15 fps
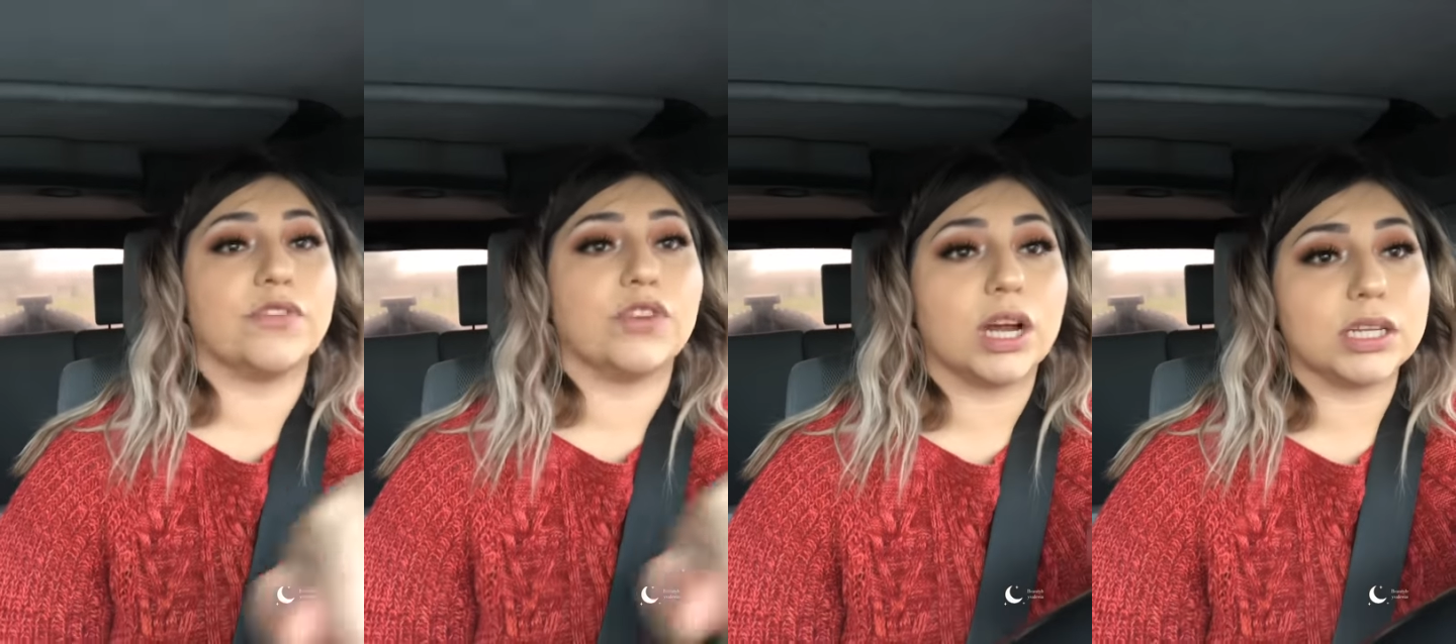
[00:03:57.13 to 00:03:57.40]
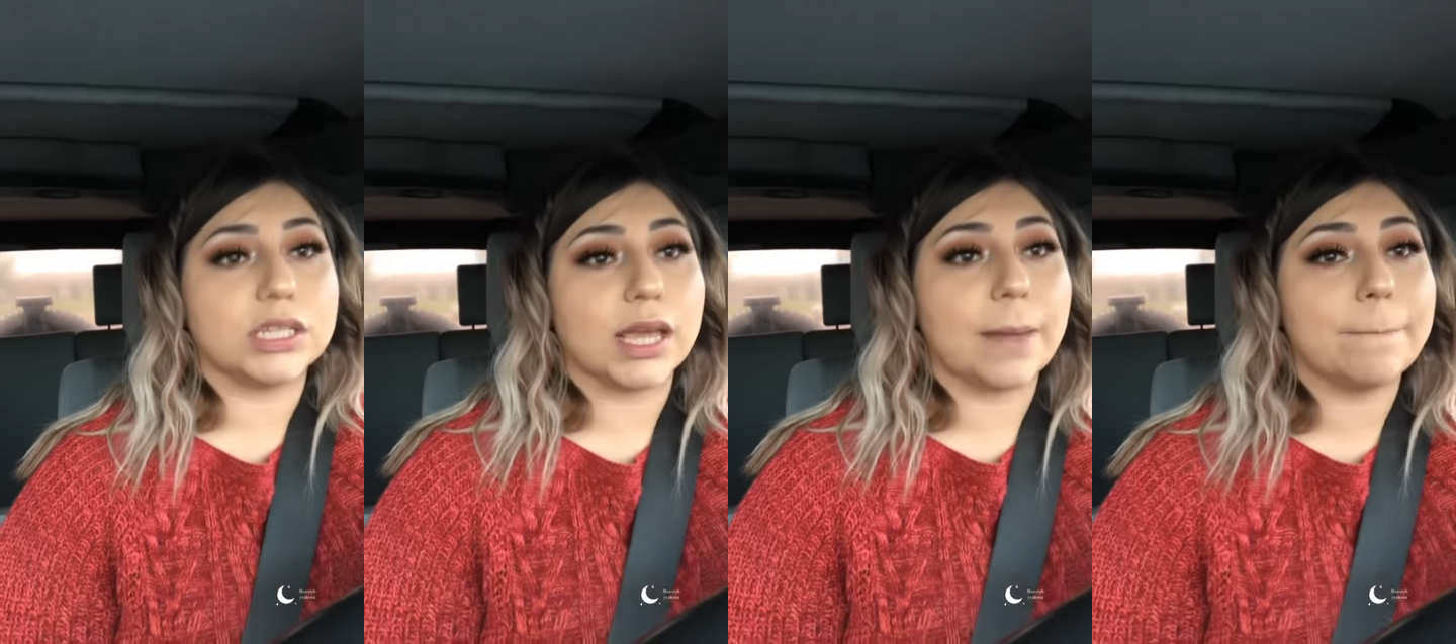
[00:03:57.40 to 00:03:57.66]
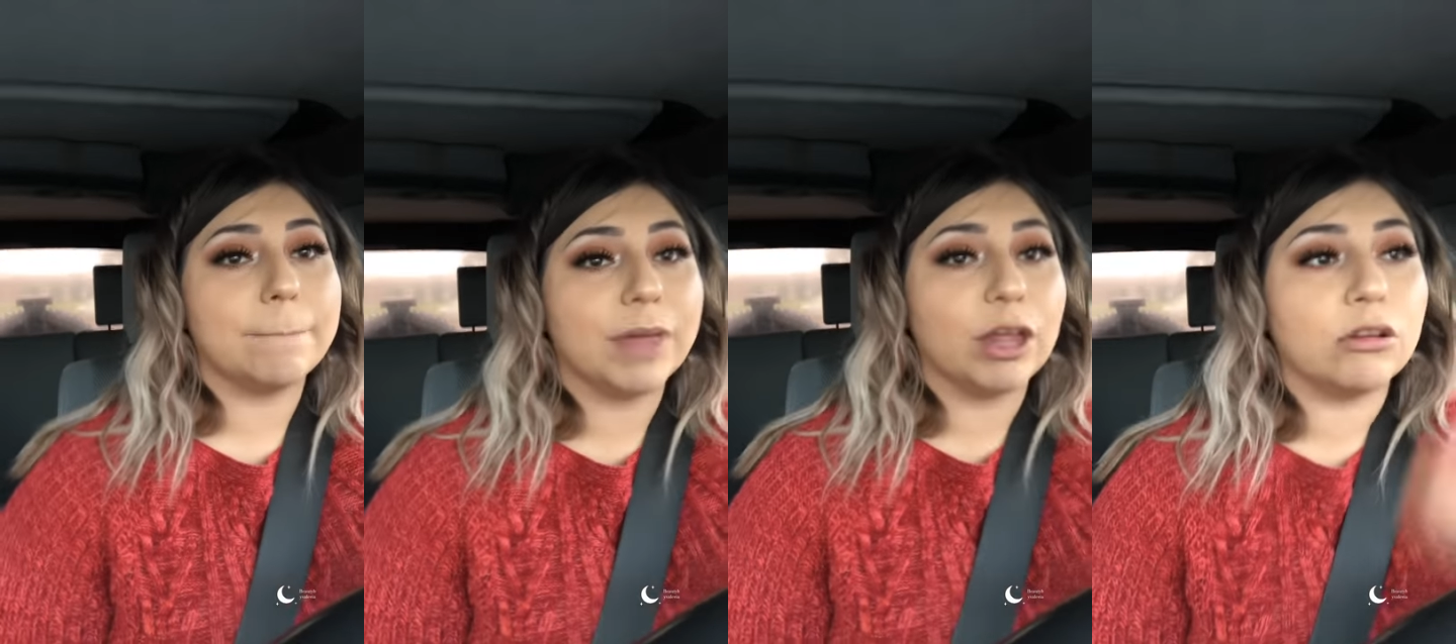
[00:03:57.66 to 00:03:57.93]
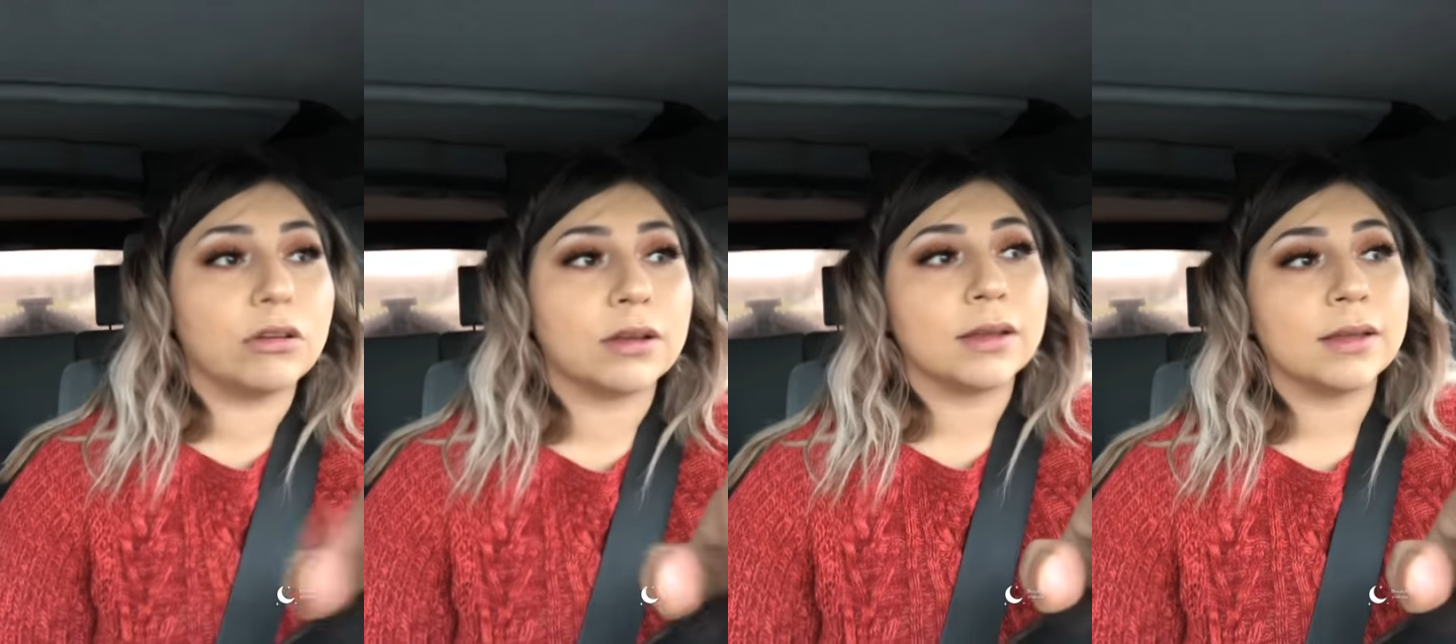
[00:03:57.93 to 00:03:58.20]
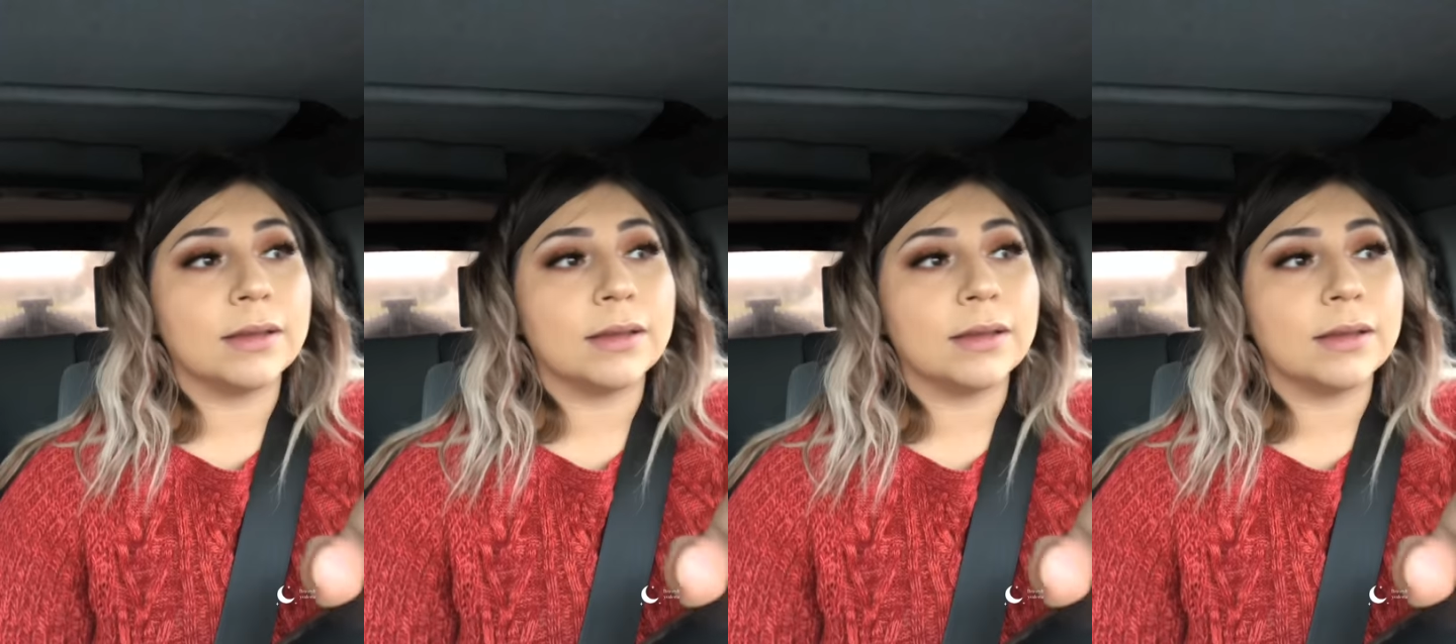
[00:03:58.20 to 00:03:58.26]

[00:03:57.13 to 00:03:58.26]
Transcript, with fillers: forgot to get milk.